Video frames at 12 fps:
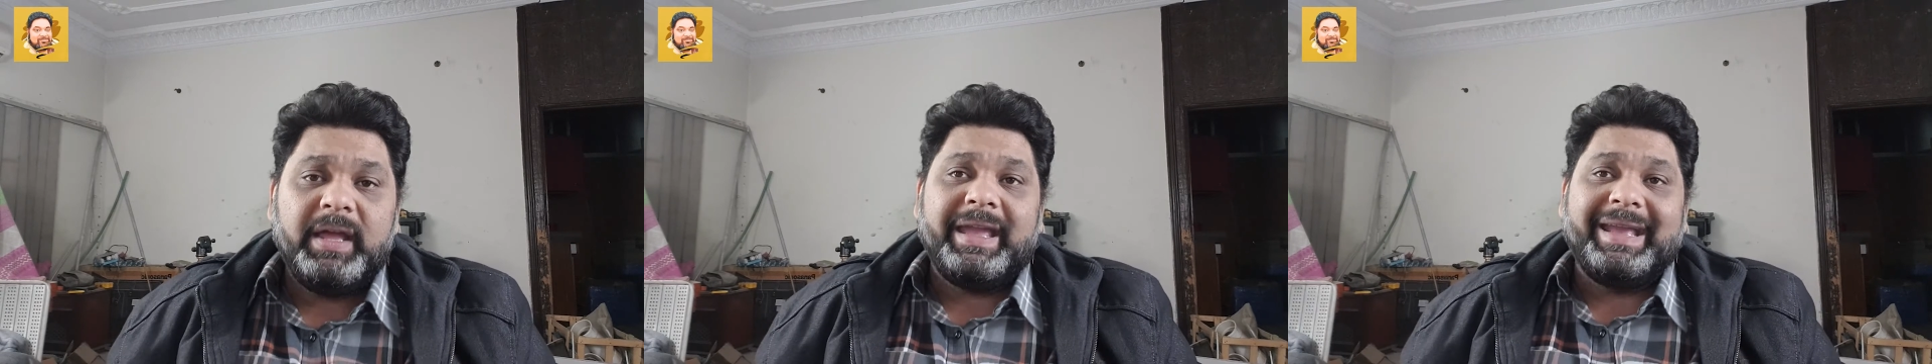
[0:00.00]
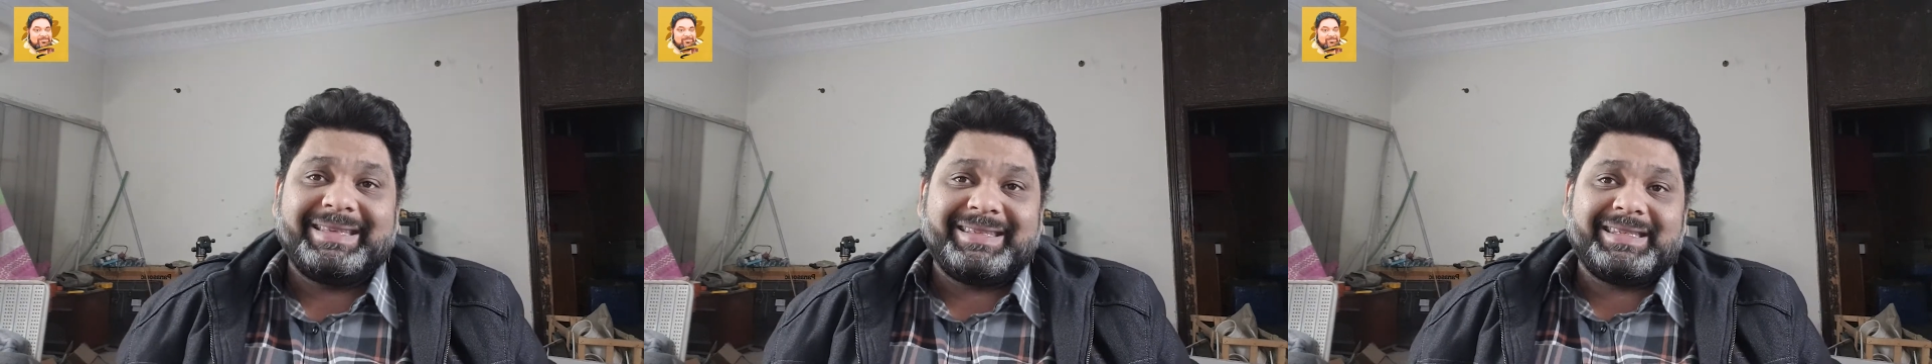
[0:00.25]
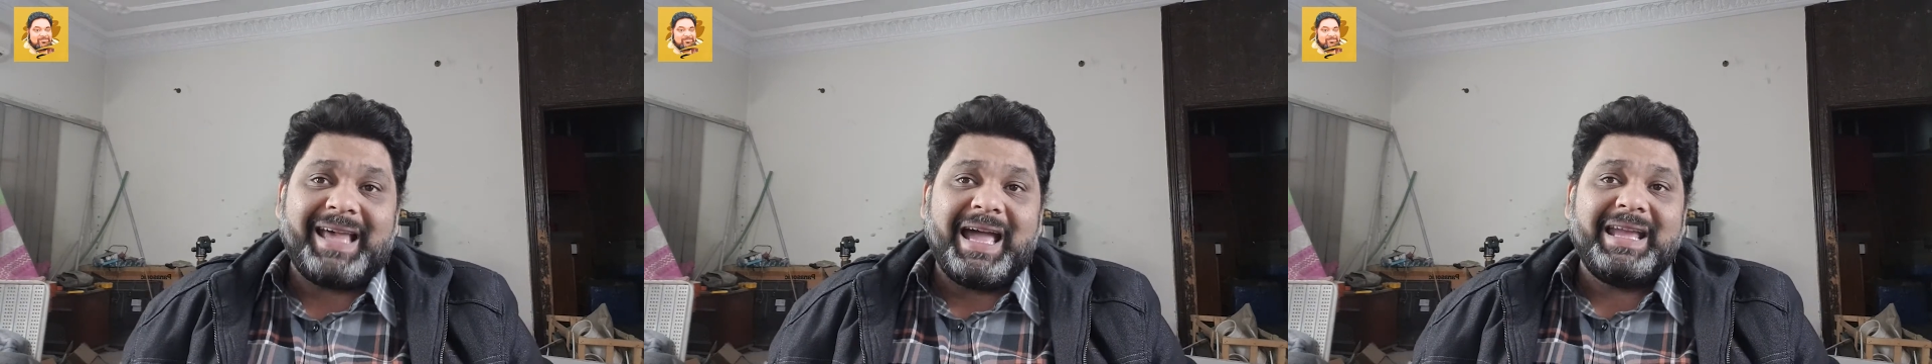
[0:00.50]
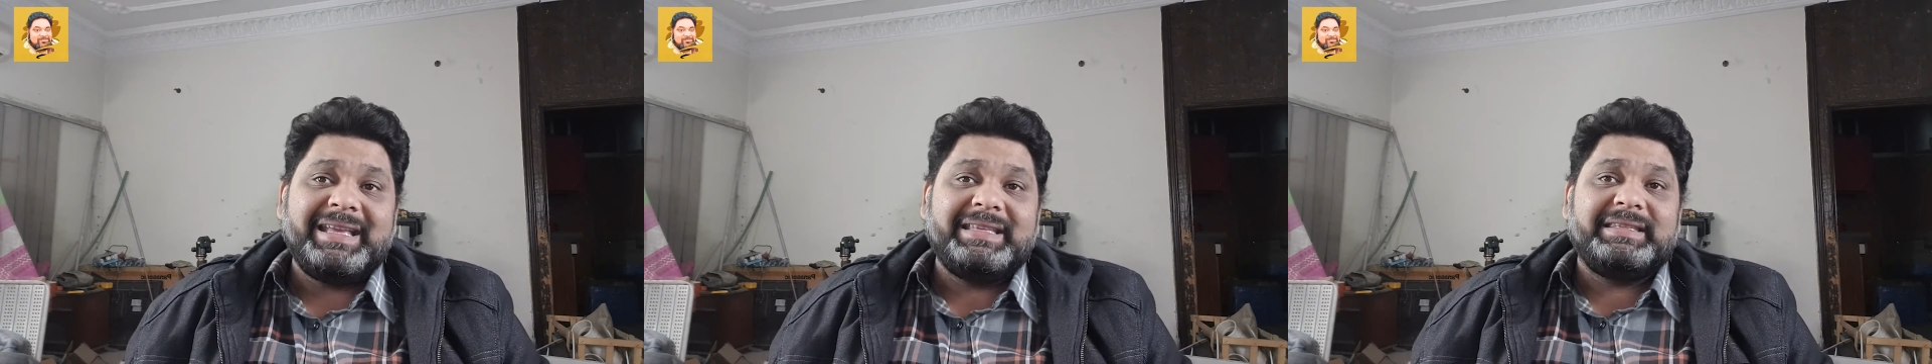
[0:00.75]
its
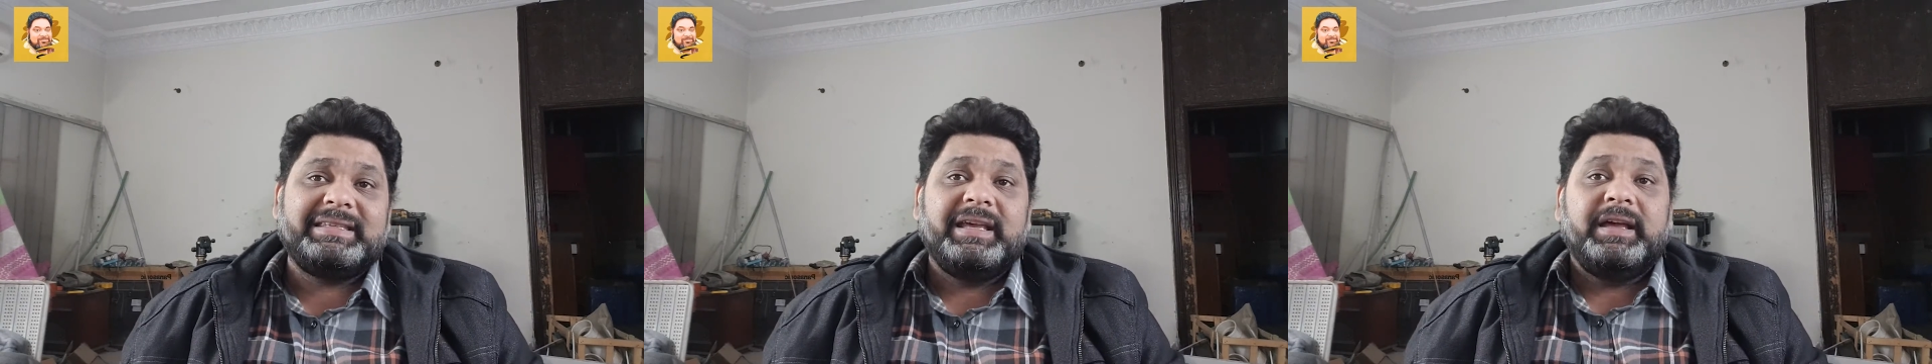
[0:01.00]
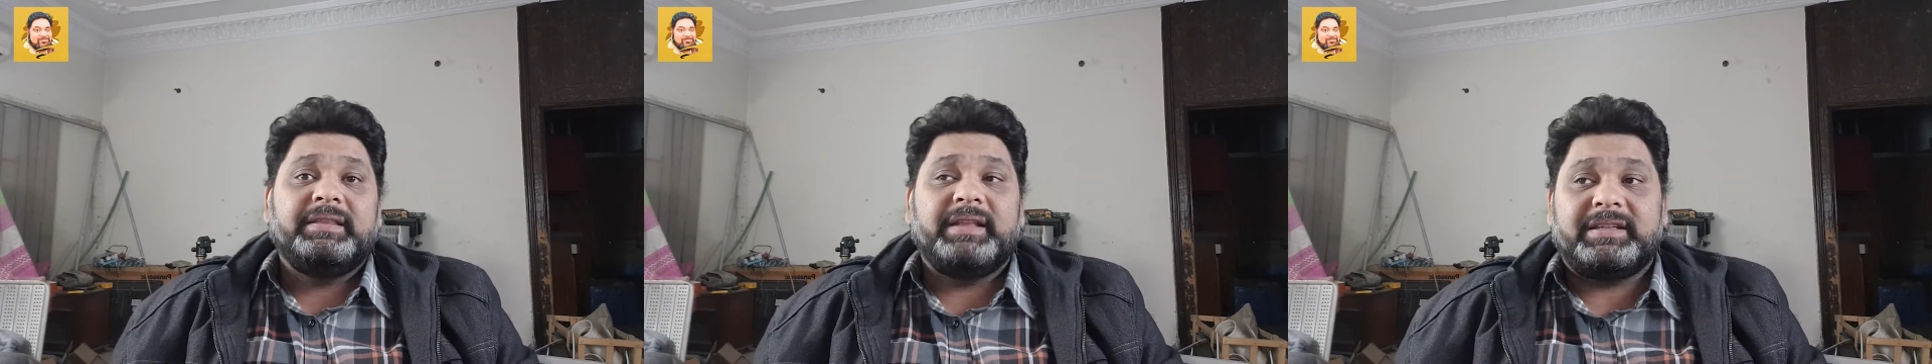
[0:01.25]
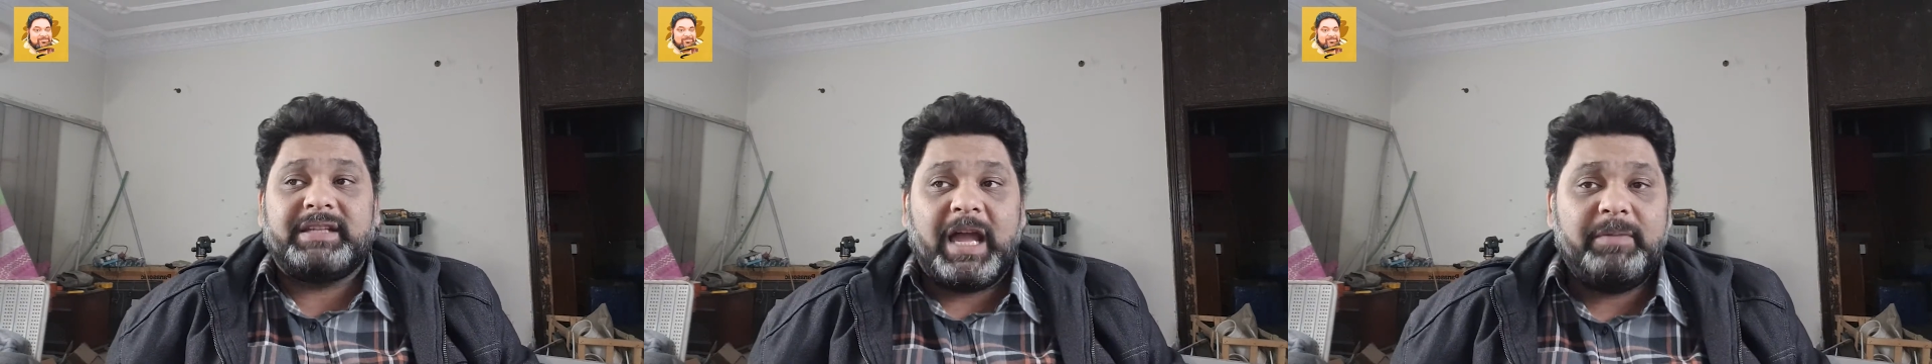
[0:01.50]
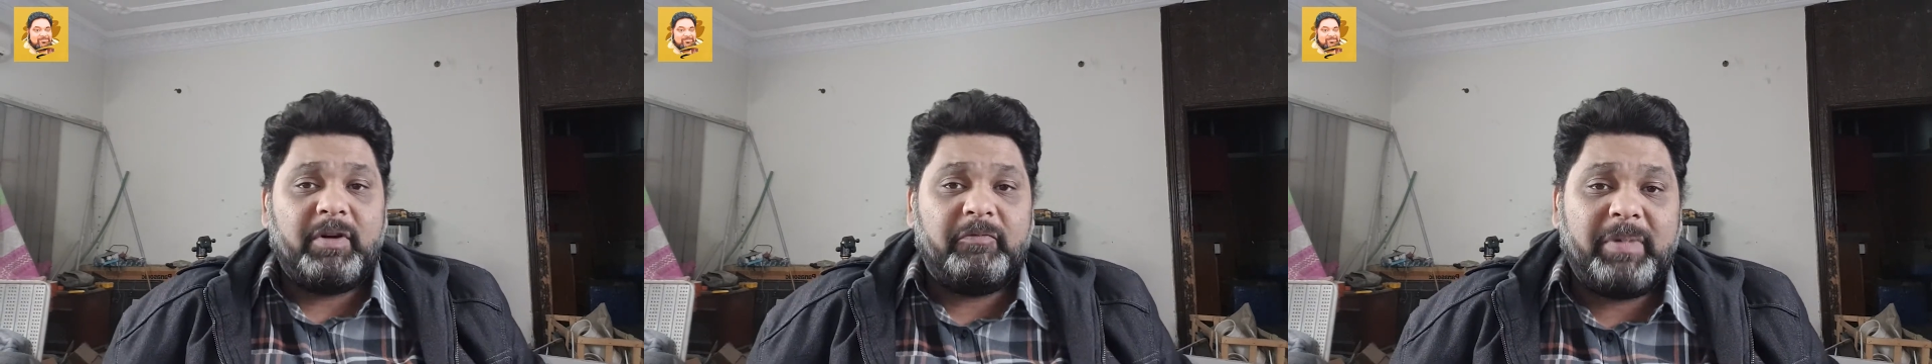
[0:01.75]
size, the
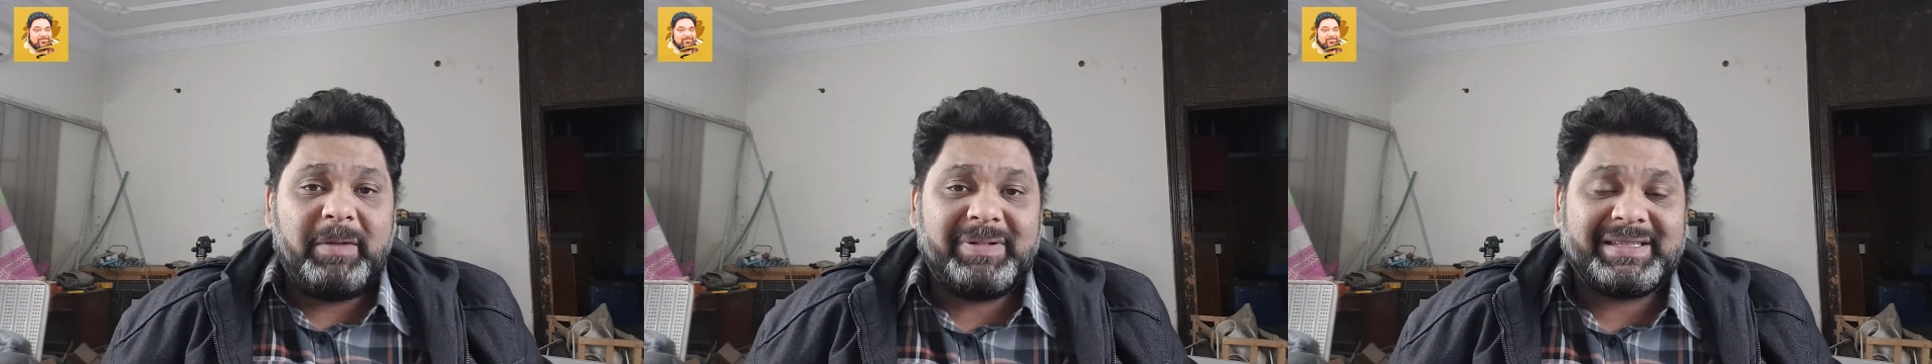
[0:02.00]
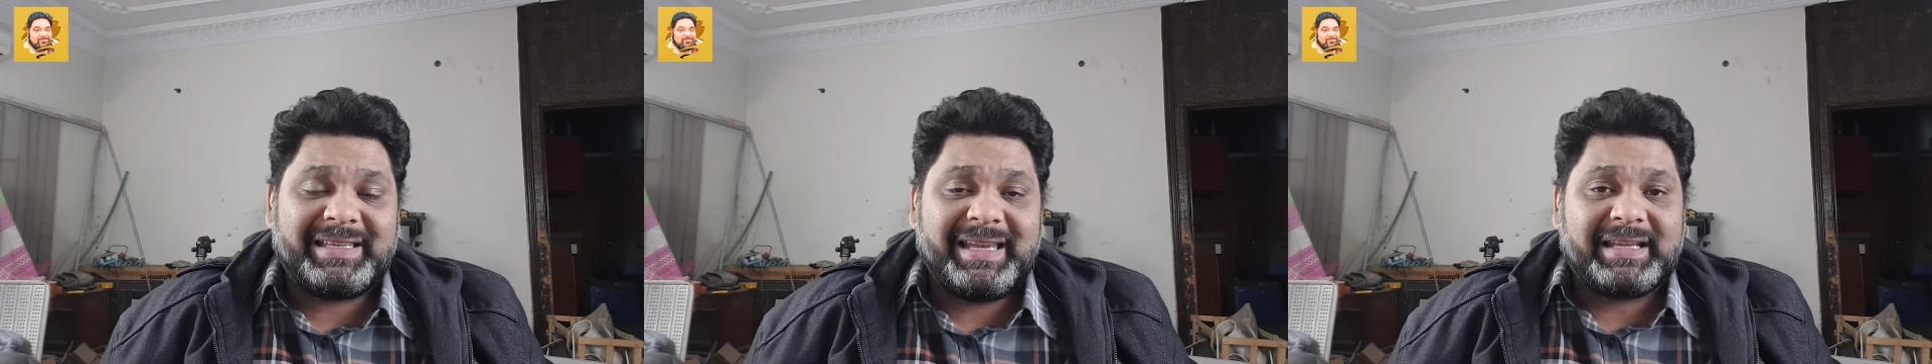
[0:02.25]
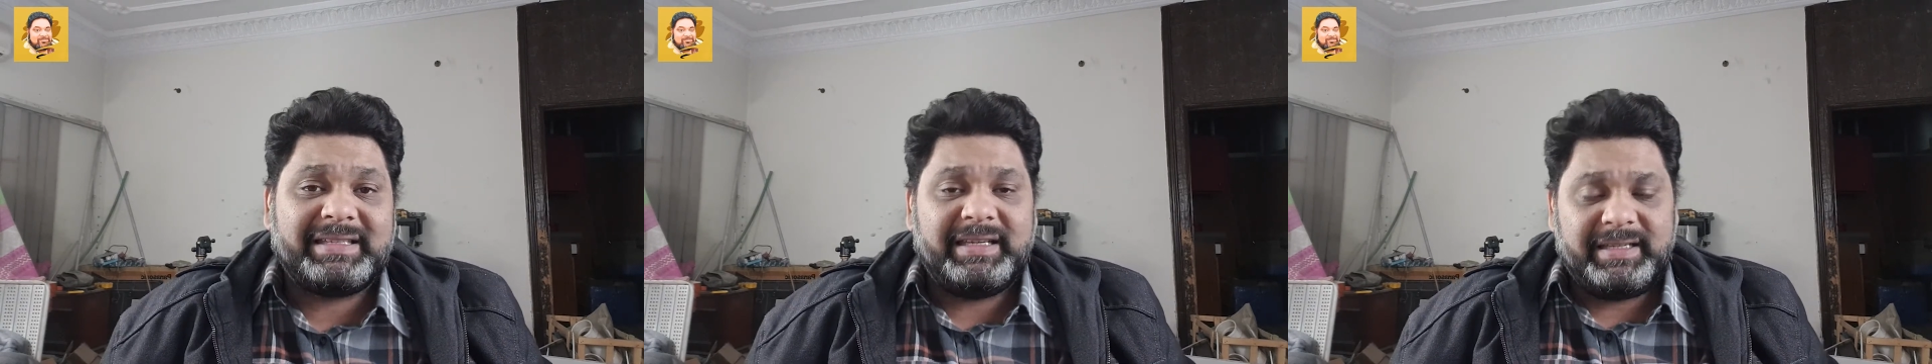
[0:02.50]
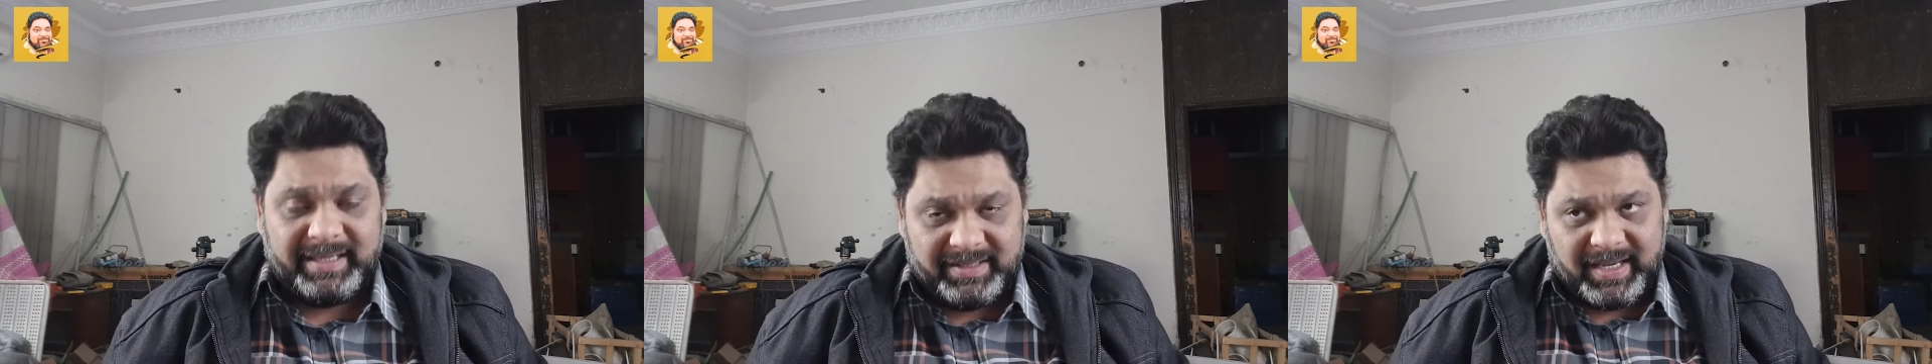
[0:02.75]
type of people
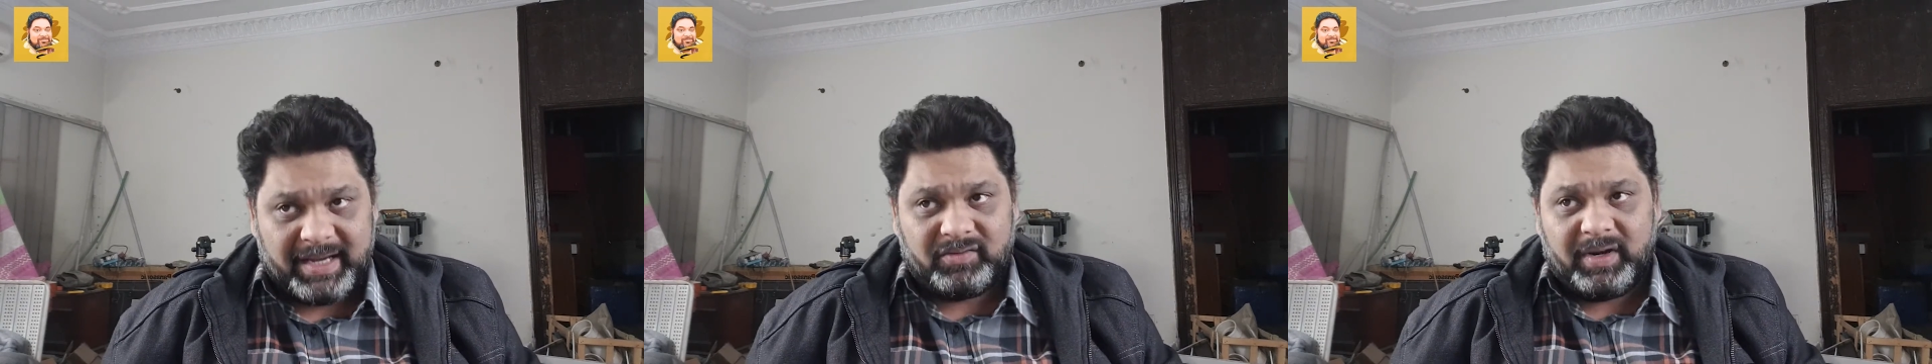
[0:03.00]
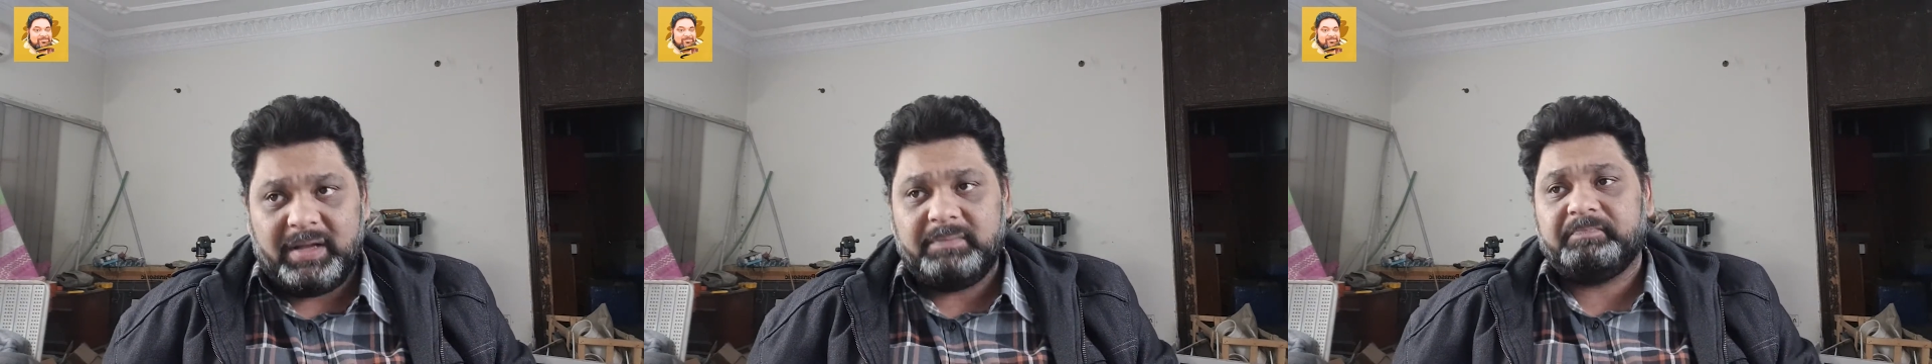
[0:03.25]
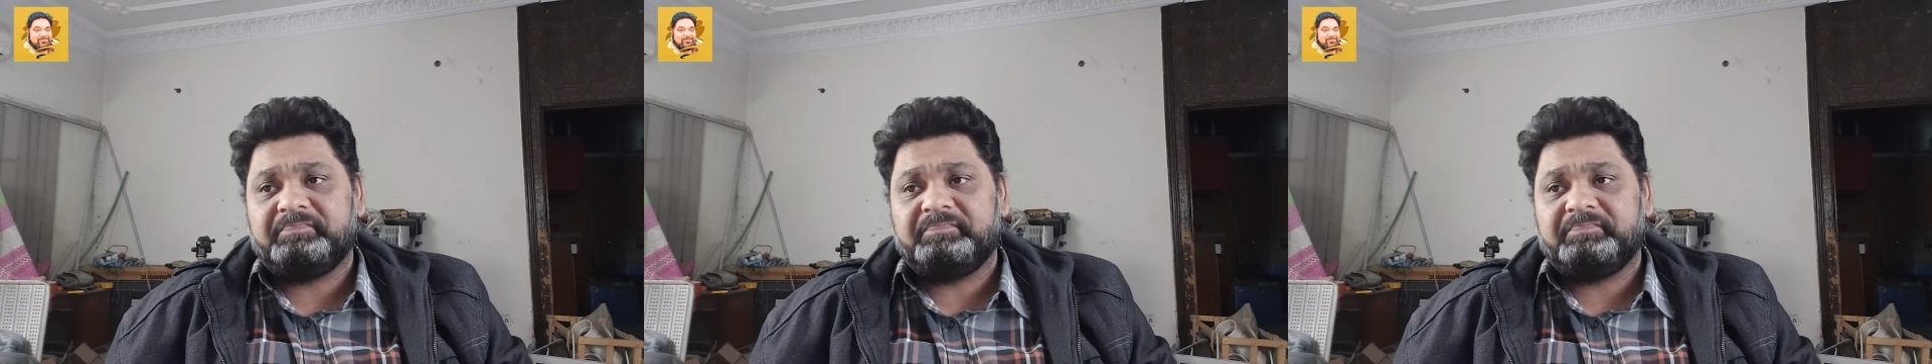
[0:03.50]
selected, etc.,